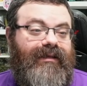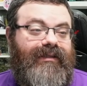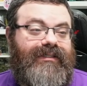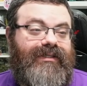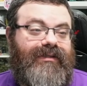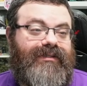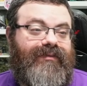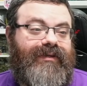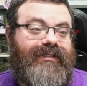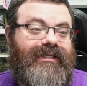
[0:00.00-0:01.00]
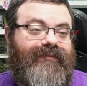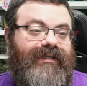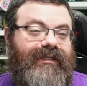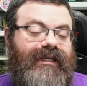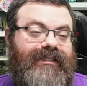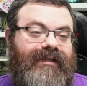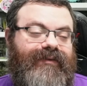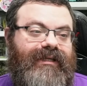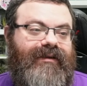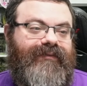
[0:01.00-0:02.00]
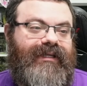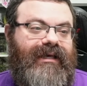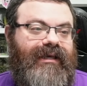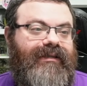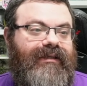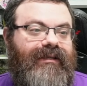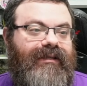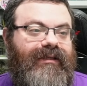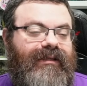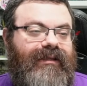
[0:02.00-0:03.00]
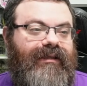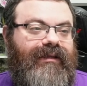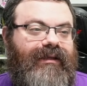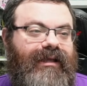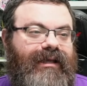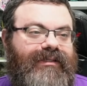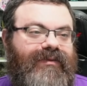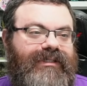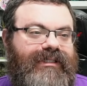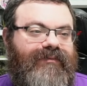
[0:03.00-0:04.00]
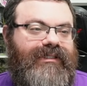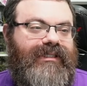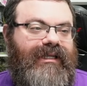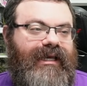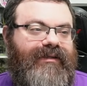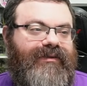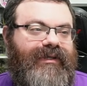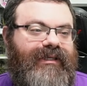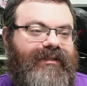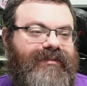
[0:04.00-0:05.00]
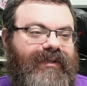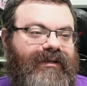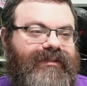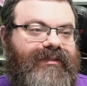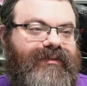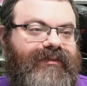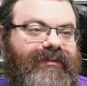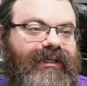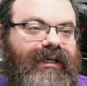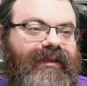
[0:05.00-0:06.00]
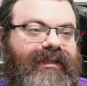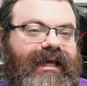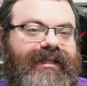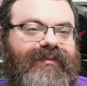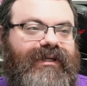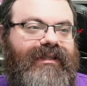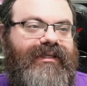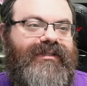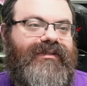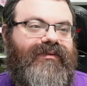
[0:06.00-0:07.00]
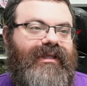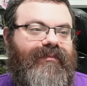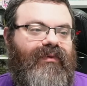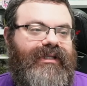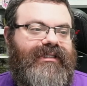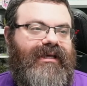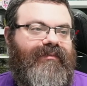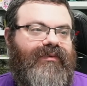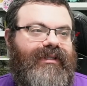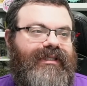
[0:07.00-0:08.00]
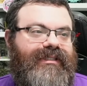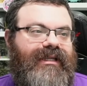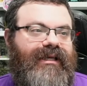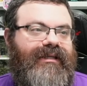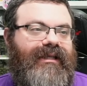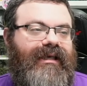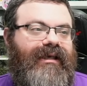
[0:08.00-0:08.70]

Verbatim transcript: This is also 37, and it's not even not even 9. Uh, so what's what's the 9 doing in this box? The 9's one of these two. That points up with this 9.